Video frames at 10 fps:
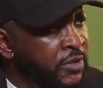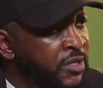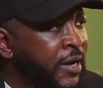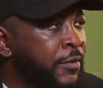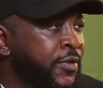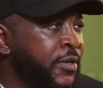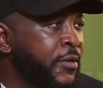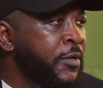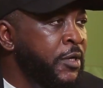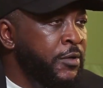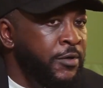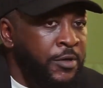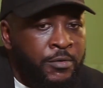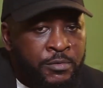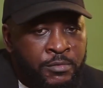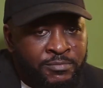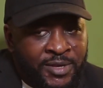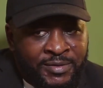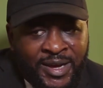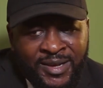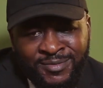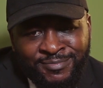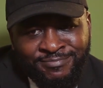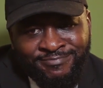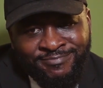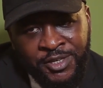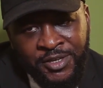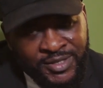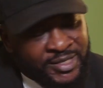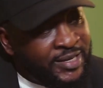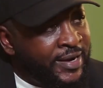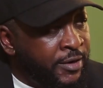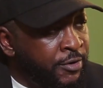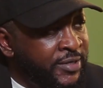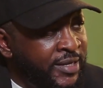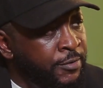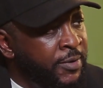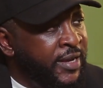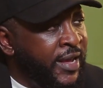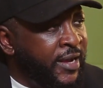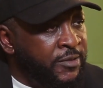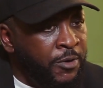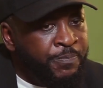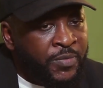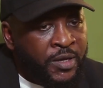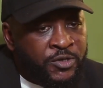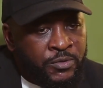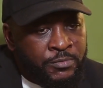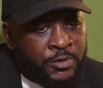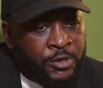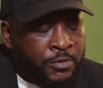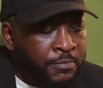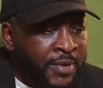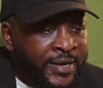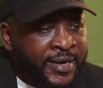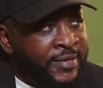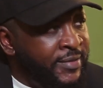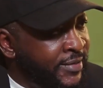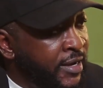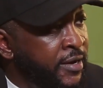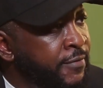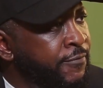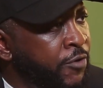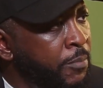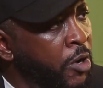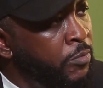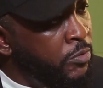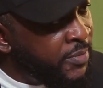in his mouth, and you know, and that you can see that across and the way. Yeah, yeah. You know, my dad started from humble